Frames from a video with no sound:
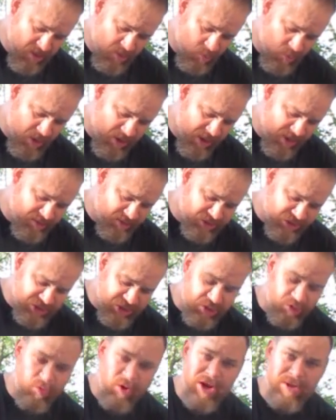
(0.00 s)
Whatnot. They're just
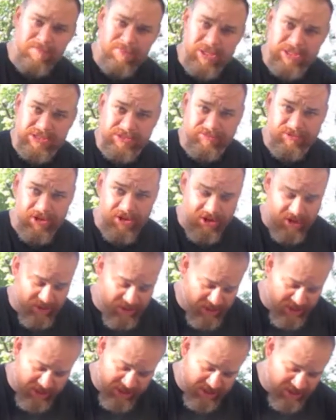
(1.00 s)
a great piece of gear.
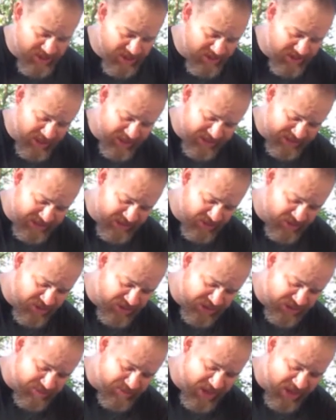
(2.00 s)
And like I said, they're
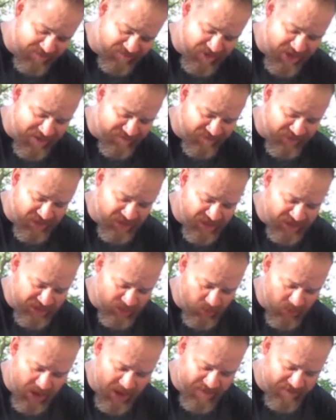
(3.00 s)
easy to make. If you have kids or
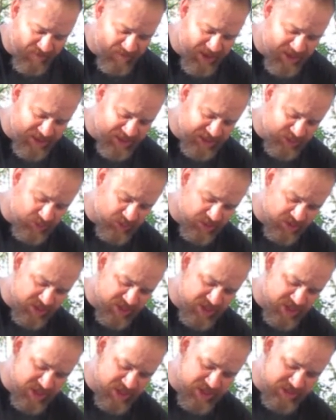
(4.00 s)
whatever, make these with your
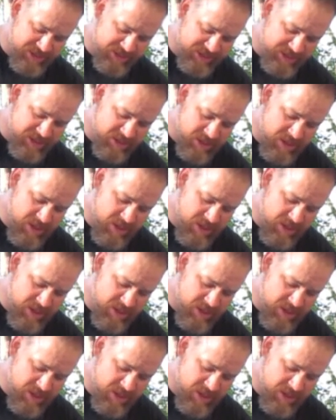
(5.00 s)
kids.